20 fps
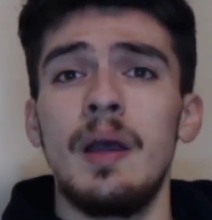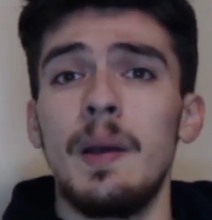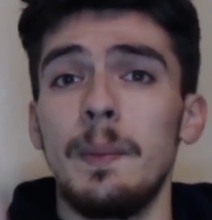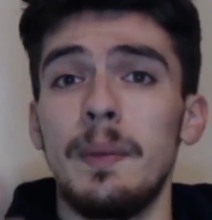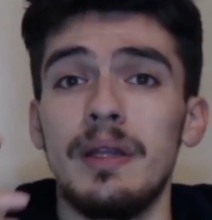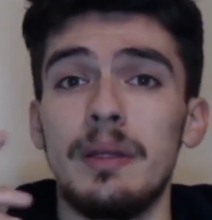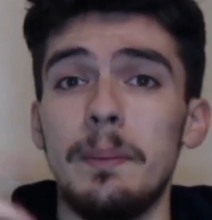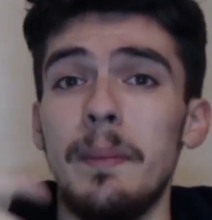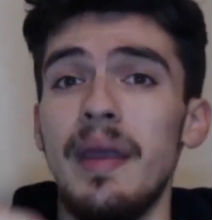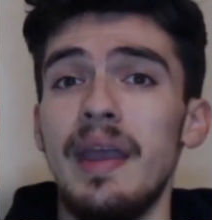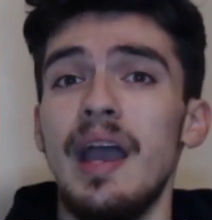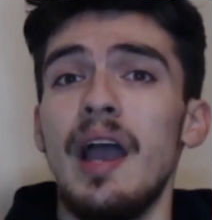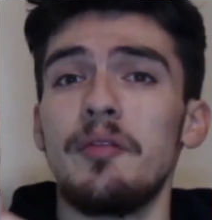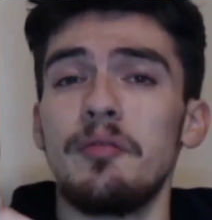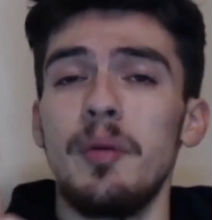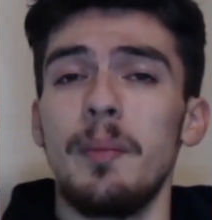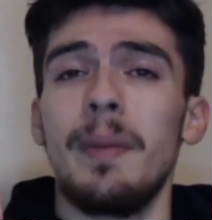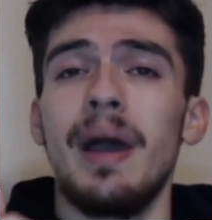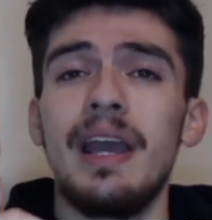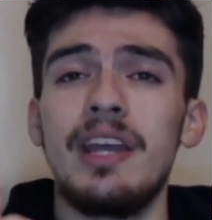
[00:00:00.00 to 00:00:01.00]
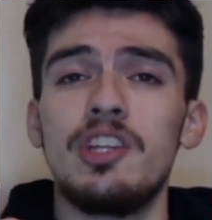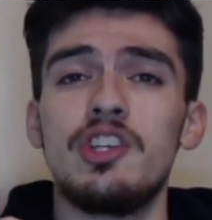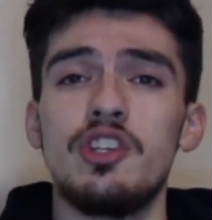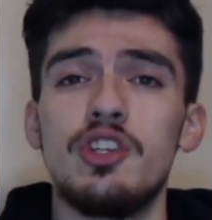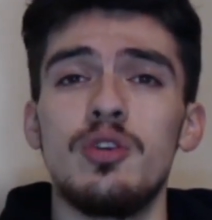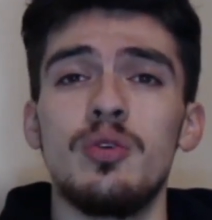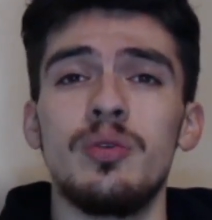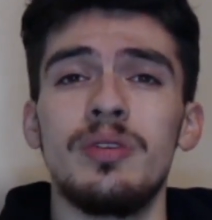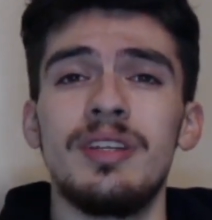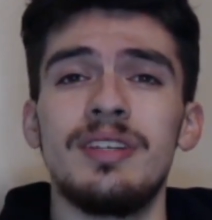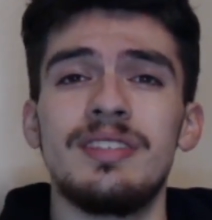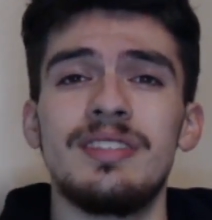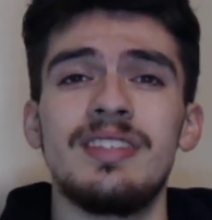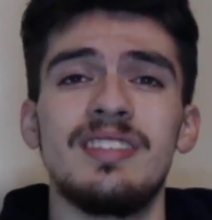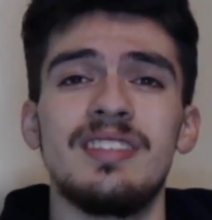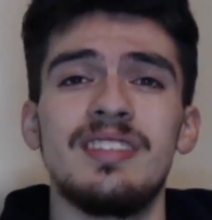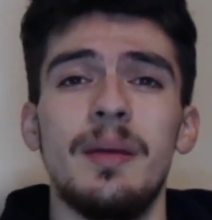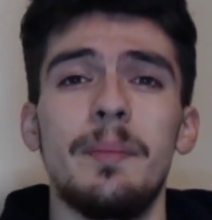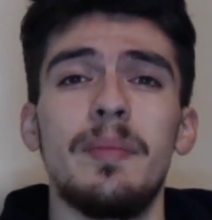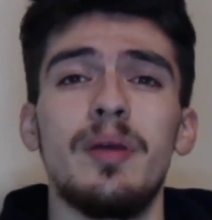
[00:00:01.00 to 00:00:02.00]
But may I remind you, this
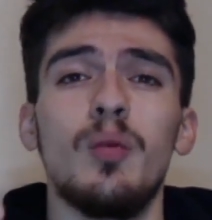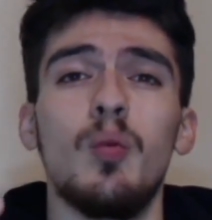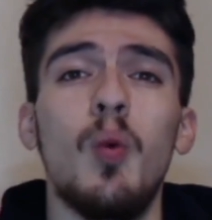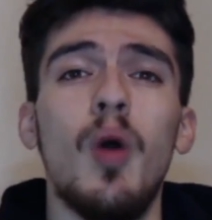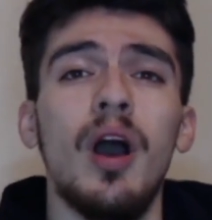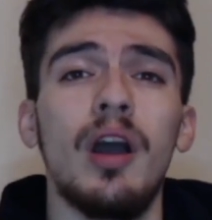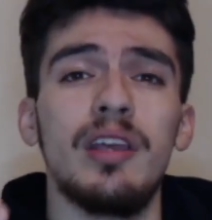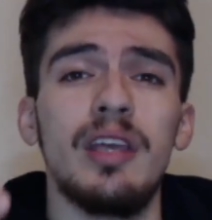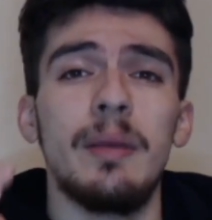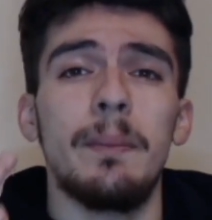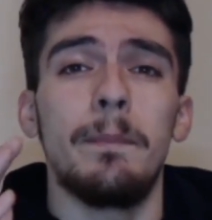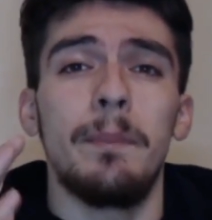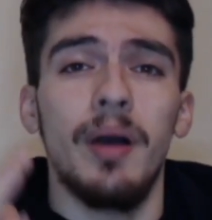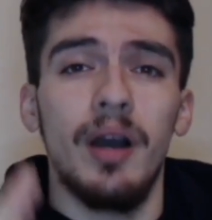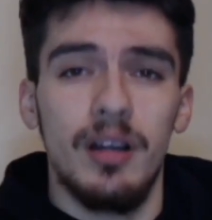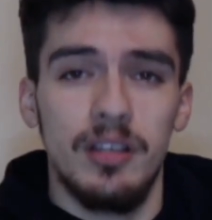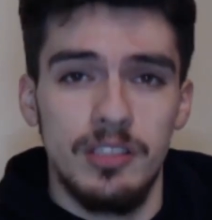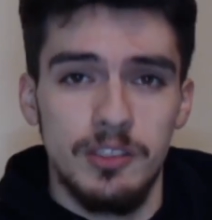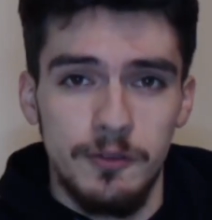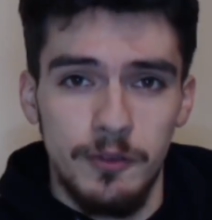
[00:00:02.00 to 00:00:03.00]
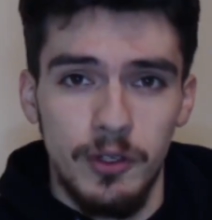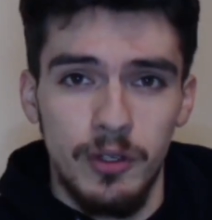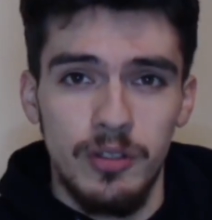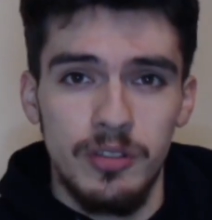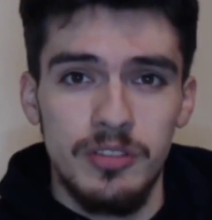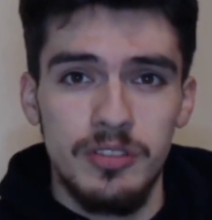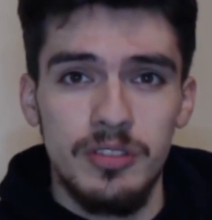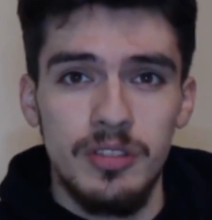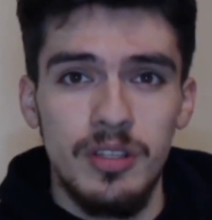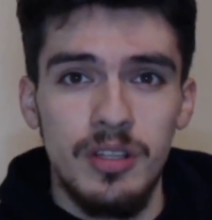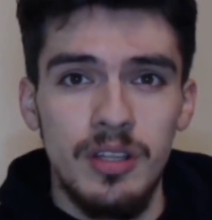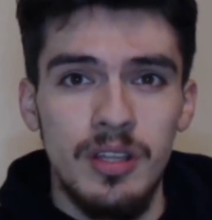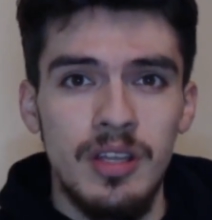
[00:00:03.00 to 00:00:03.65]
is the Milwaukee Bucks first.